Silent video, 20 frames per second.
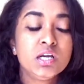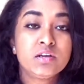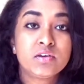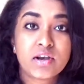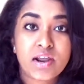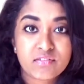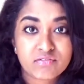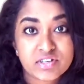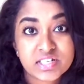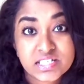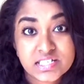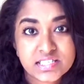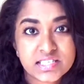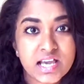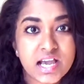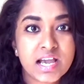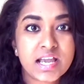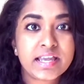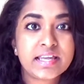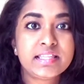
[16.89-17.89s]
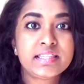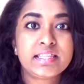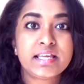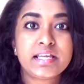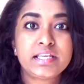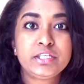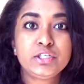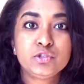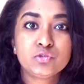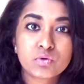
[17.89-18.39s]
graphic design
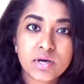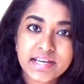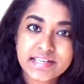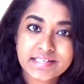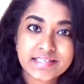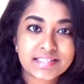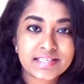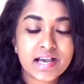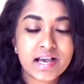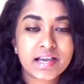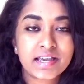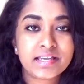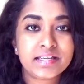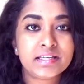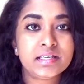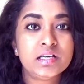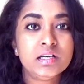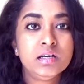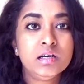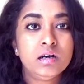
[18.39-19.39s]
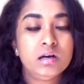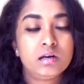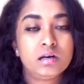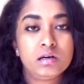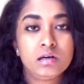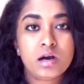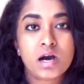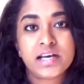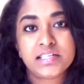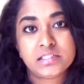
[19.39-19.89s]
then ui design uh,